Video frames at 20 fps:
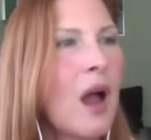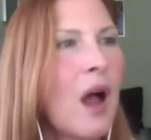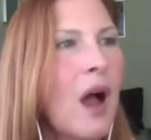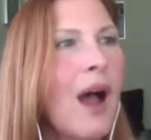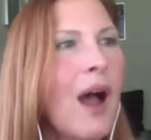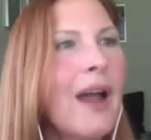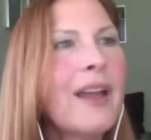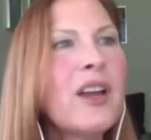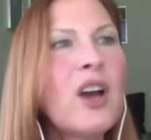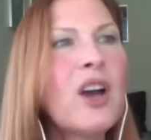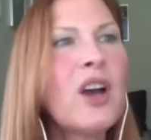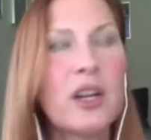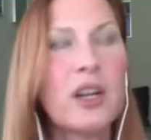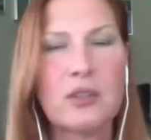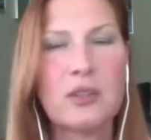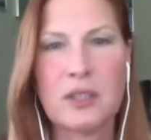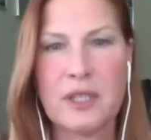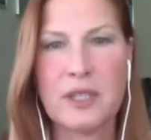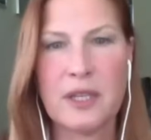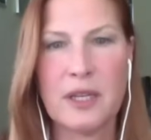I kind of
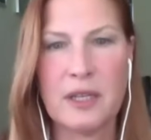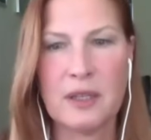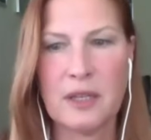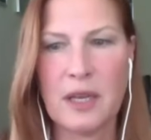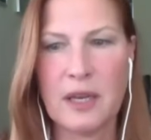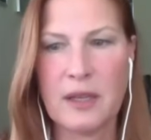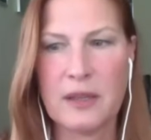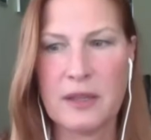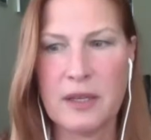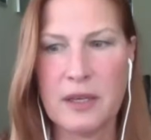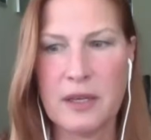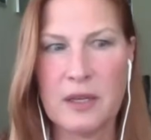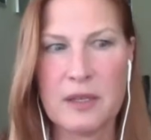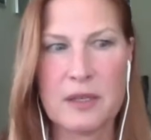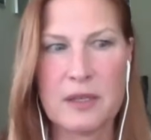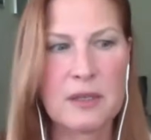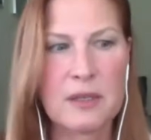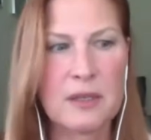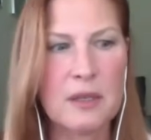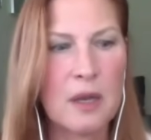looked at it like
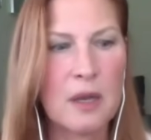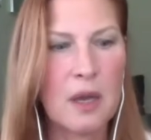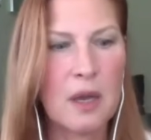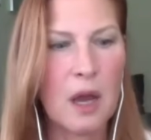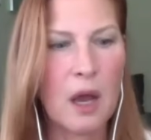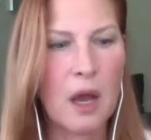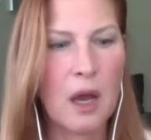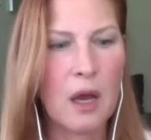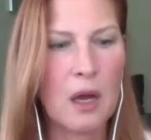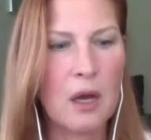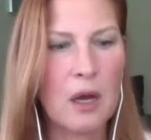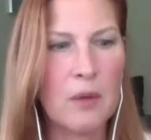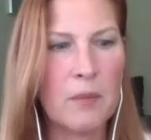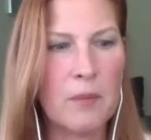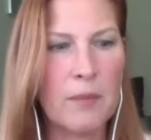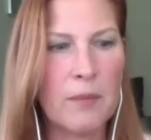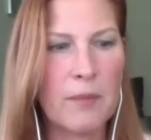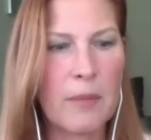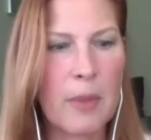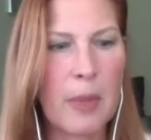this
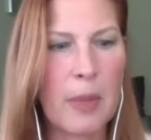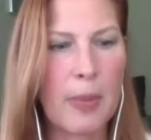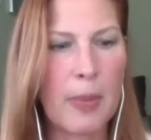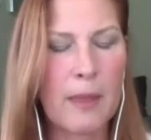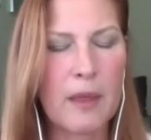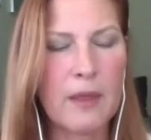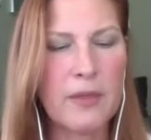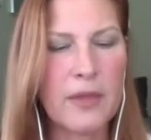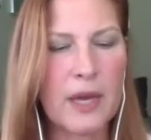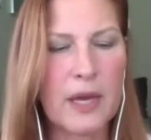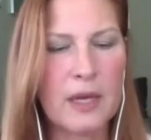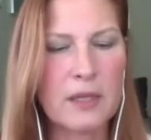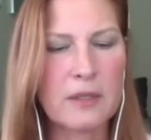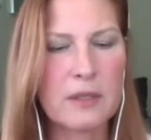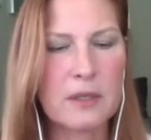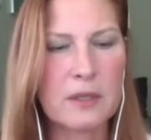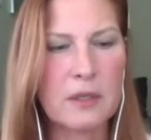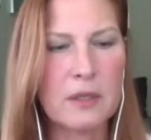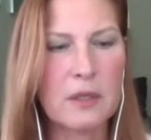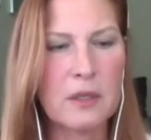um,
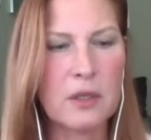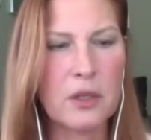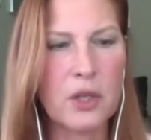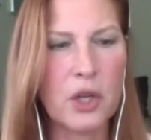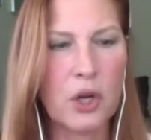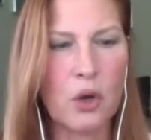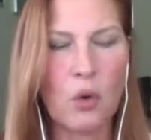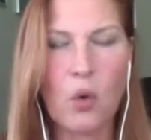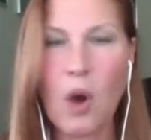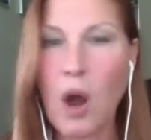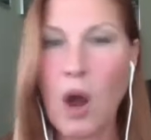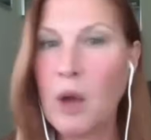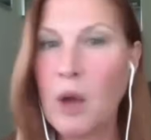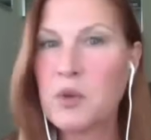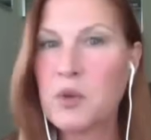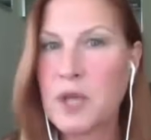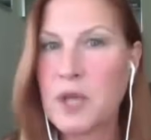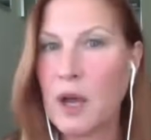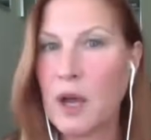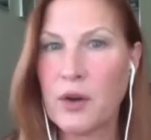that, you know, I
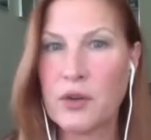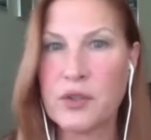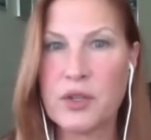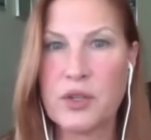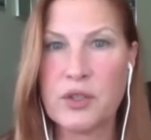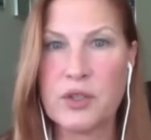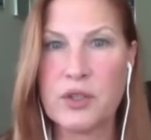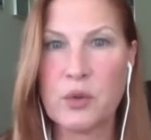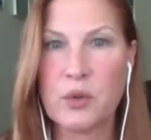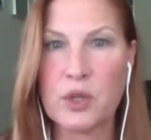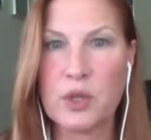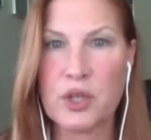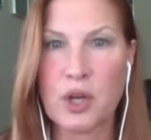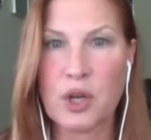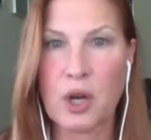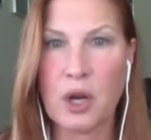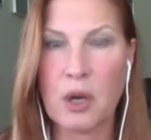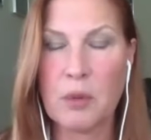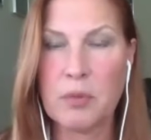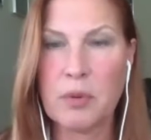was hired to do a
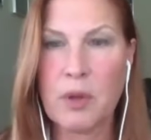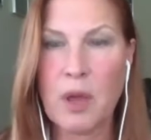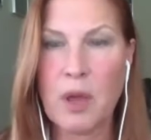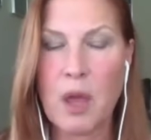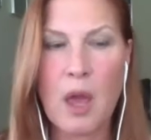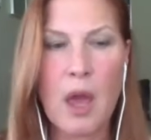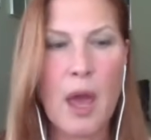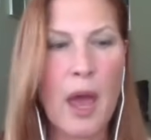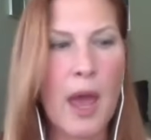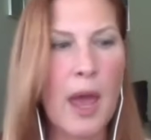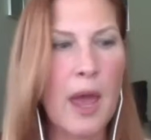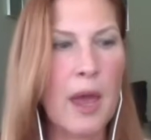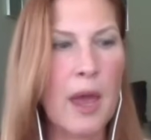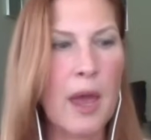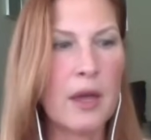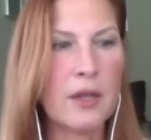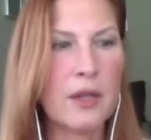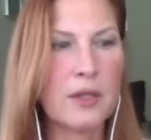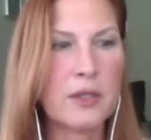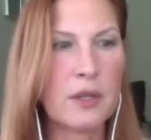job
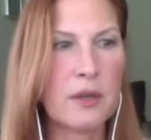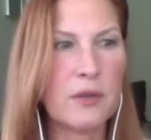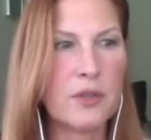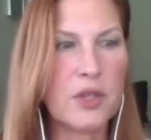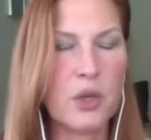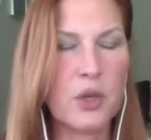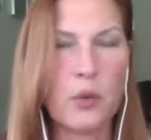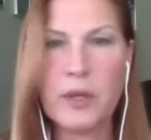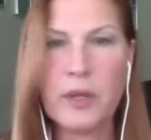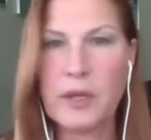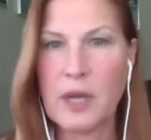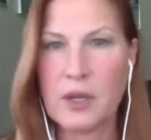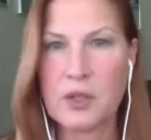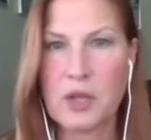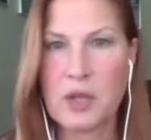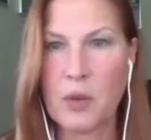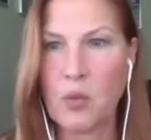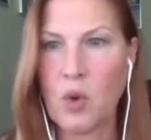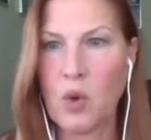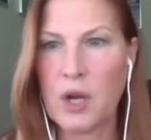and doing that,
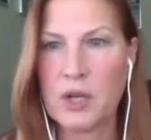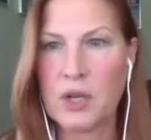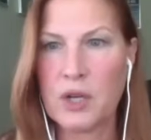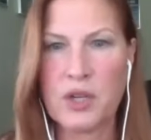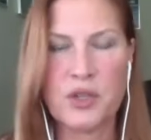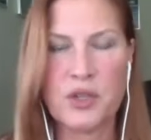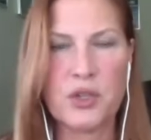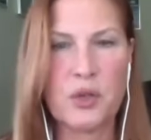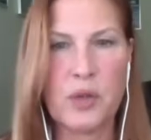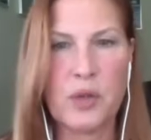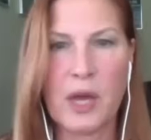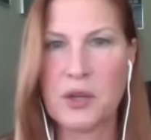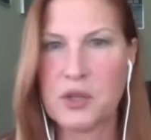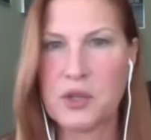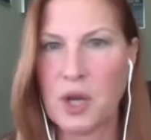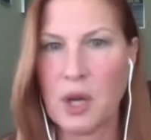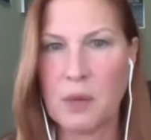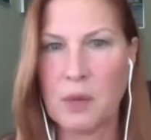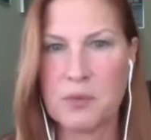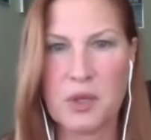I wanted to do that
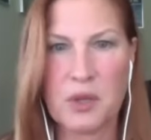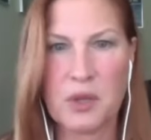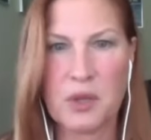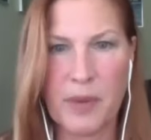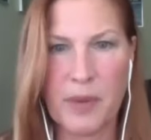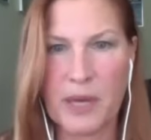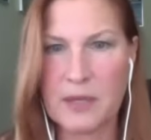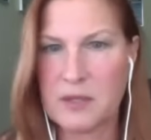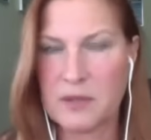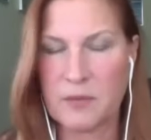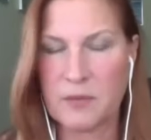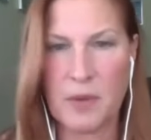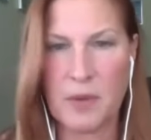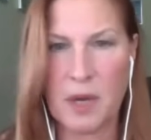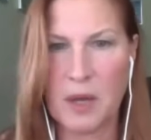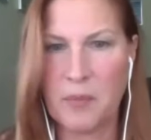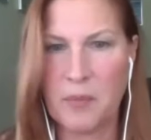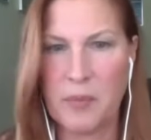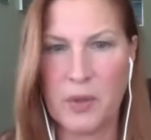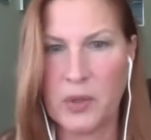job to the best of
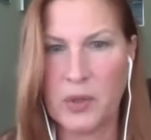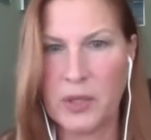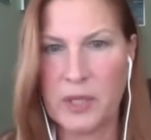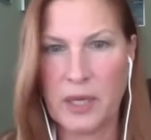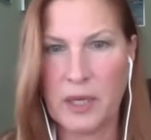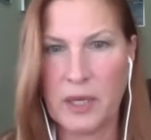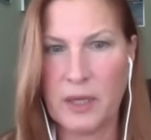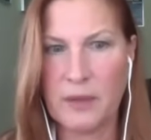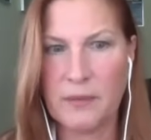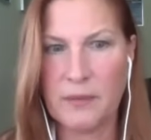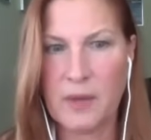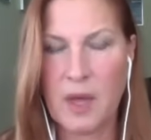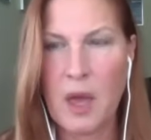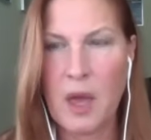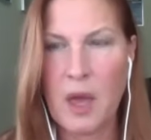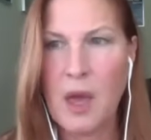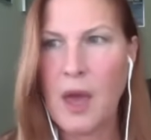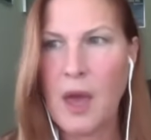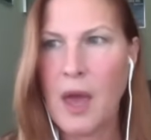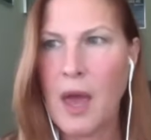my ability
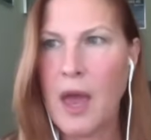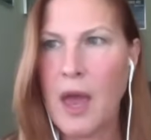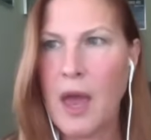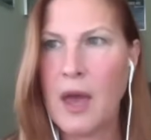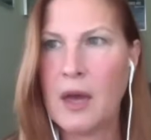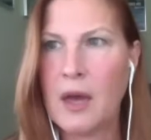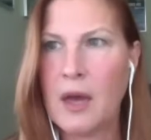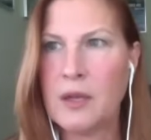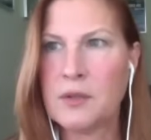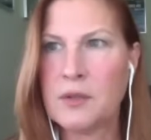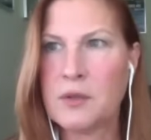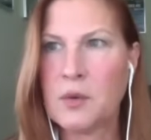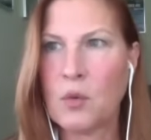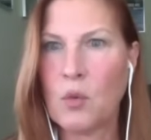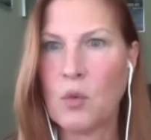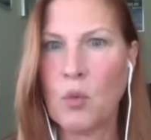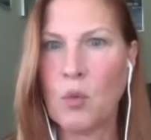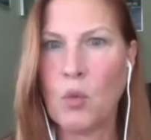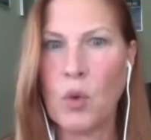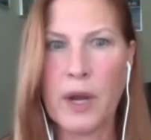and
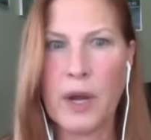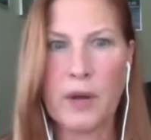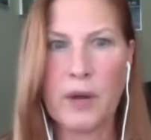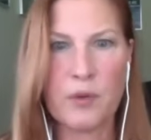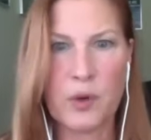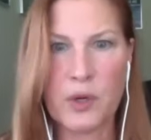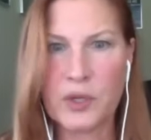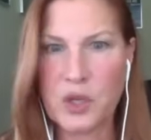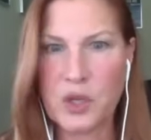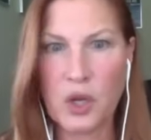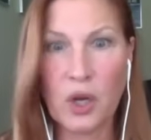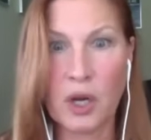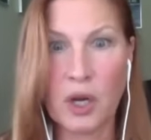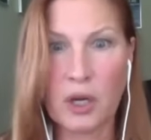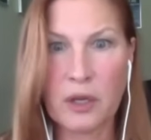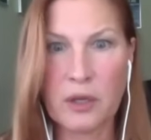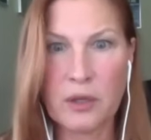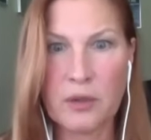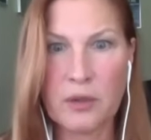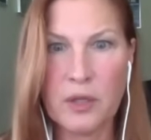whatever it took,
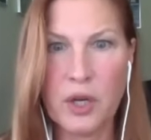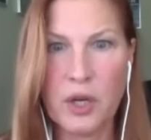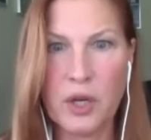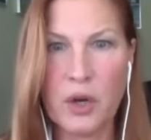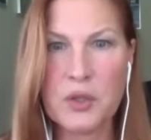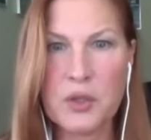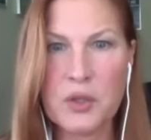you know.